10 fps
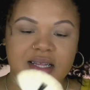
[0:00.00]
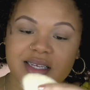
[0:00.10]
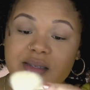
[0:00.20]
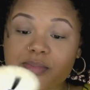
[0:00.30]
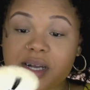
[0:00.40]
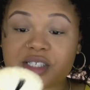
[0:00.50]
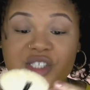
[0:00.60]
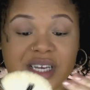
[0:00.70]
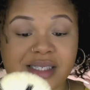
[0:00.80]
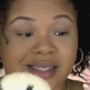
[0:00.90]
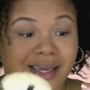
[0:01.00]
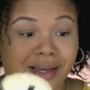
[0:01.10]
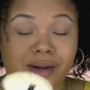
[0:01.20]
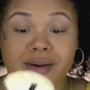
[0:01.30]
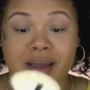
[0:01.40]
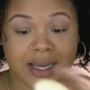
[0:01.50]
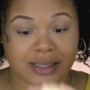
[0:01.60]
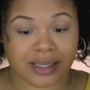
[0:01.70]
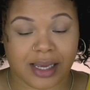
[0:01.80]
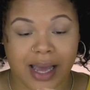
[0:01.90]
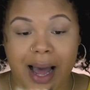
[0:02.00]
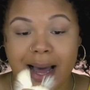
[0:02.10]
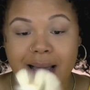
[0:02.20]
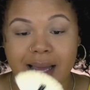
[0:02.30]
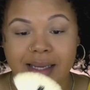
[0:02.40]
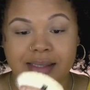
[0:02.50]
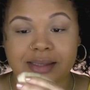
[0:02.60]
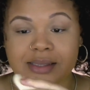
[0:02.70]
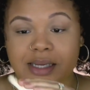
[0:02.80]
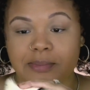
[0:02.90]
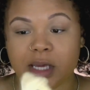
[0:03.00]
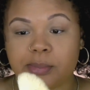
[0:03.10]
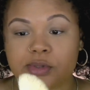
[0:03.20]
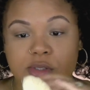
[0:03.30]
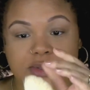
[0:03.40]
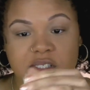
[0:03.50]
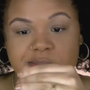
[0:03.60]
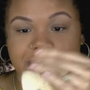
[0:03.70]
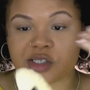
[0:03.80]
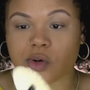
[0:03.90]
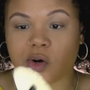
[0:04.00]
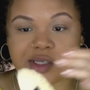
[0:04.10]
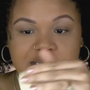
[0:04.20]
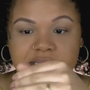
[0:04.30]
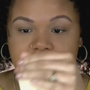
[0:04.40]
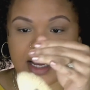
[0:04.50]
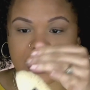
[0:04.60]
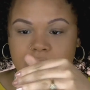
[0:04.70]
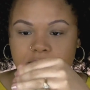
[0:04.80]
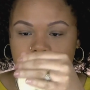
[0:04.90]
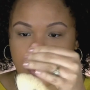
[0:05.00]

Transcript: This brush sheds like crazy. I see people use this brush all the time